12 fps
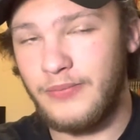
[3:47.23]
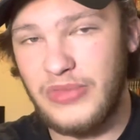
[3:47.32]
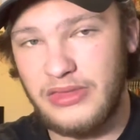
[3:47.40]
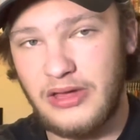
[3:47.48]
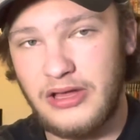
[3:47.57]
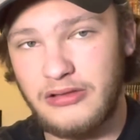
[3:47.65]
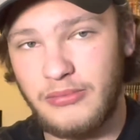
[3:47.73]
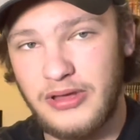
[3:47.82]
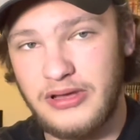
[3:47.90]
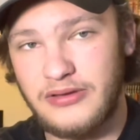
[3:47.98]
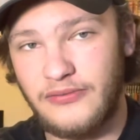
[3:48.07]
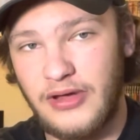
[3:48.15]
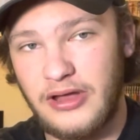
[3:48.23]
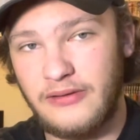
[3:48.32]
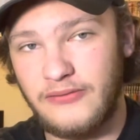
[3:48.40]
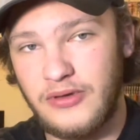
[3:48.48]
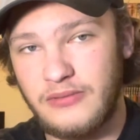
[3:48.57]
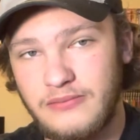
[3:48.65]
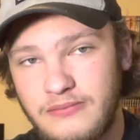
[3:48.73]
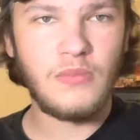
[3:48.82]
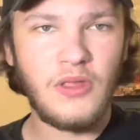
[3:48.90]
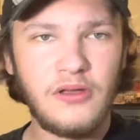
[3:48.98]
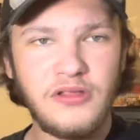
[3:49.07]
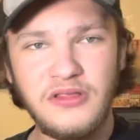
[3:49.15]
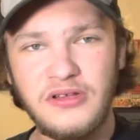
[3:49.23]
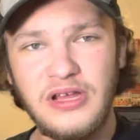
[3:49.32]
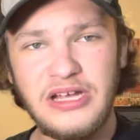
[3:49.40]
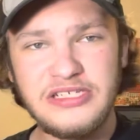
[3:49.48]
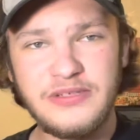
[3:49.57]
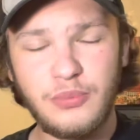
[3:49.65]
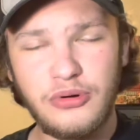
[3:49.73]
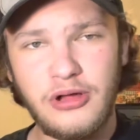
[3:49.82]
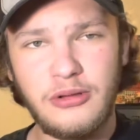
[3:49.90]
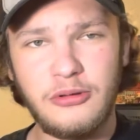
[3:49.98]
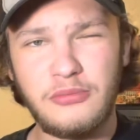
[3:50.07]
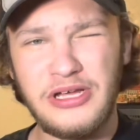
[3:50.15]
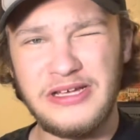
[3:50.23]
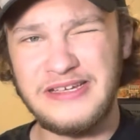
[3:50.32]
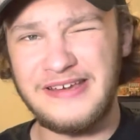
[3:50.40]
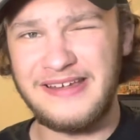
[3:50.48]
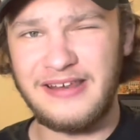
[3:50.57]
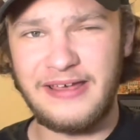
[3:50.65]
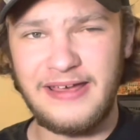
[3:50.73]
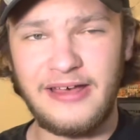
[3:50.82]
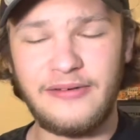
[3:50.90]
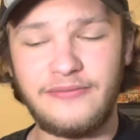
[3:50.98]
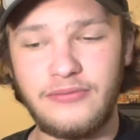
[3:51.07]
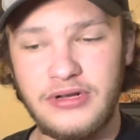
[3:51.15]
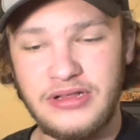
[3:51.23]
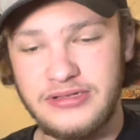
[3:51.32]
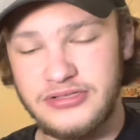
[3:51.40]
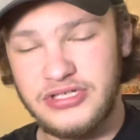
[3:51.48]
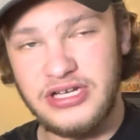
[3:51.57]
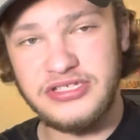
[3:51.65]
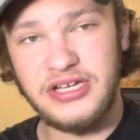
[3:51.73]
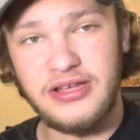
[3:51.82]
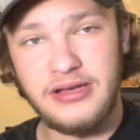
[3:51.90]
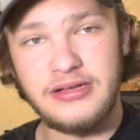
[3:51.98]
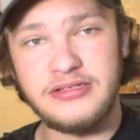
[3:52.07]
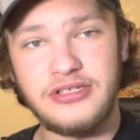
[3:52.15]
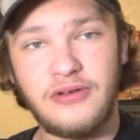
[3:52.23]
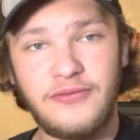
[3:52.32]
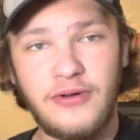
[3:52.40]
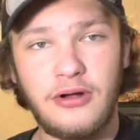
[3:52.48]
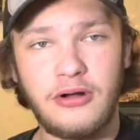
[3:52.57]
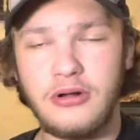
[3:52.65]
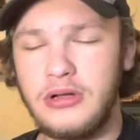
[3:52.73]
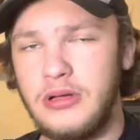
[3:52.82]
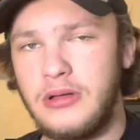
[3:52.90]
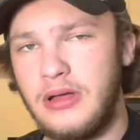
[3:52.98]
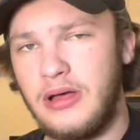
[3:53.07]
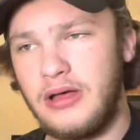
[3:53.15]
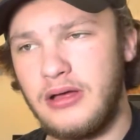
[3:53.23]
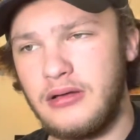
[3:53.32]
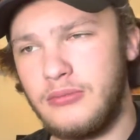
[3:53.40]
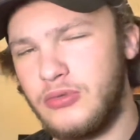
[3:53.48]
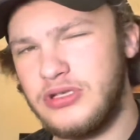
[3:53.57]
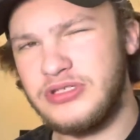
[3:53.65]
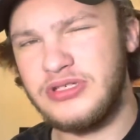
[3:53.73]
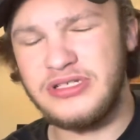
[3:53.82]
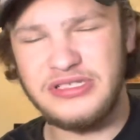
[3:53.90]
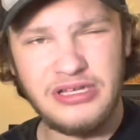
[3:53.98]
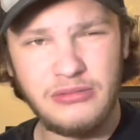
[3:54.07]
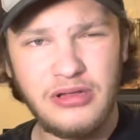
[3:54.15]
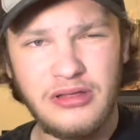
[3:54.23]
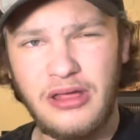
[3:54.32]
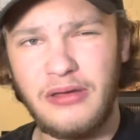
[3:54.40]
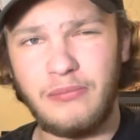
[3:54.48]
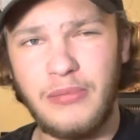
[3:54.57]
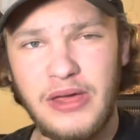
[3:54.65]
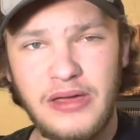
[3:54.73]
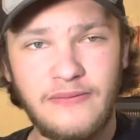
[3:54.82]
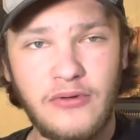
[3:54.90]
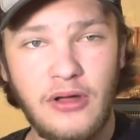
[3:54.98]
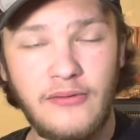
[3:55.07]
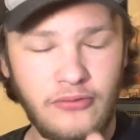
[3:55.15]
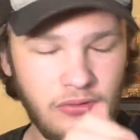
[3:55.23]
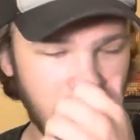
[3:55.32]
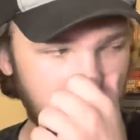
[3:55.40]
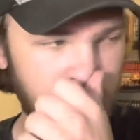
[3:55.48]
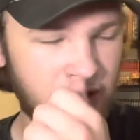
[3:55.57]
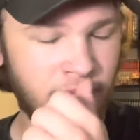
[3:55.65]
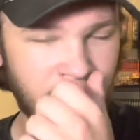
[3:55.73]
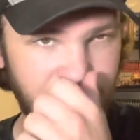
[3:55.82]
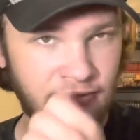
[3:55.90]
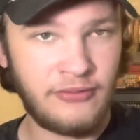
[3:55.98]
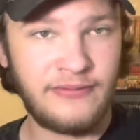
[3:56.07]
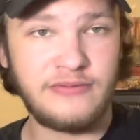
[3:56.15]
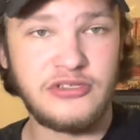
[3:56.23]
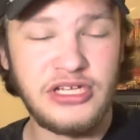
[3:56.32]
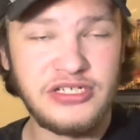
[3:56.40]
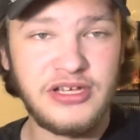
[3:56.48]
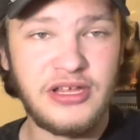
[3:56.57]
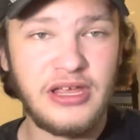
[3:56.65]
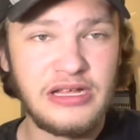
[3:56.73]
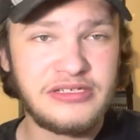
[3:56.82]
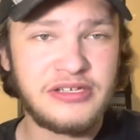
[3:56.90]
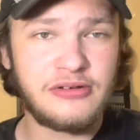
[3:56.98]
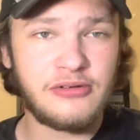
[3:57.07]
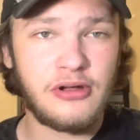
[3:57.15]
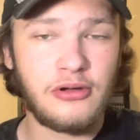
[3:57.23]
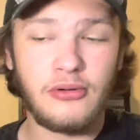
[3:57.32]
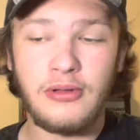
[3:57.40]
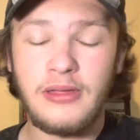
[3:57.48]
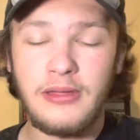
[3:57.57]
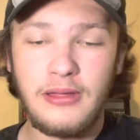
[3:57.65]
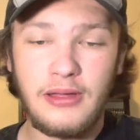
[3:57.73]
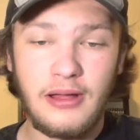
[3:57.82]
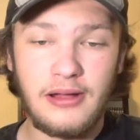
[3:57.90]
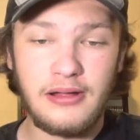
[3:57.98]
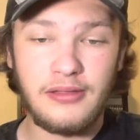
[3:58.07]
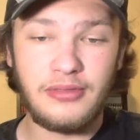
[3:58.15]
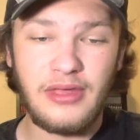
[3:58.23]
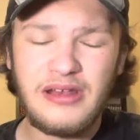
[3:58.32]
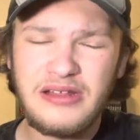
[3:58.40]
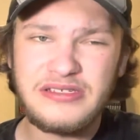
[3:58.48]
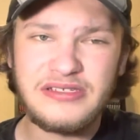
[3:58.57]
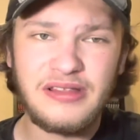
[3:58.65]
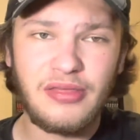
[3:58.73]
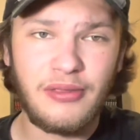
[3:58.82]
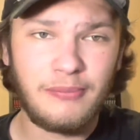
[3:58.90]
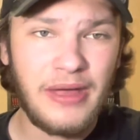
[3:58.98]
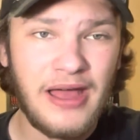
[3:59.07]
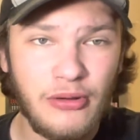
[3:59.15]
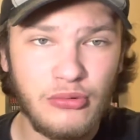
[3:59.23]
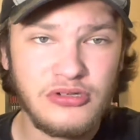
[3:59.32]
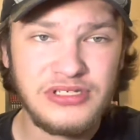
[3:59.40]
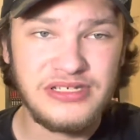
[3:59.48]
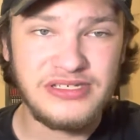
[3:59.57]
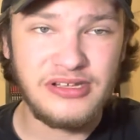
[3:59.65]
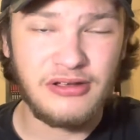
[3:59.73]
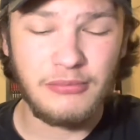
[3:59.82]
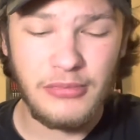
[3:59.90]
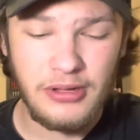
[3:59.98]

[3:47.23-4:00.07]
Not the biggest fan of it. The next problem I did have with JJK so far, which is something that I may have covered in my review of JJK 0, that is the power system.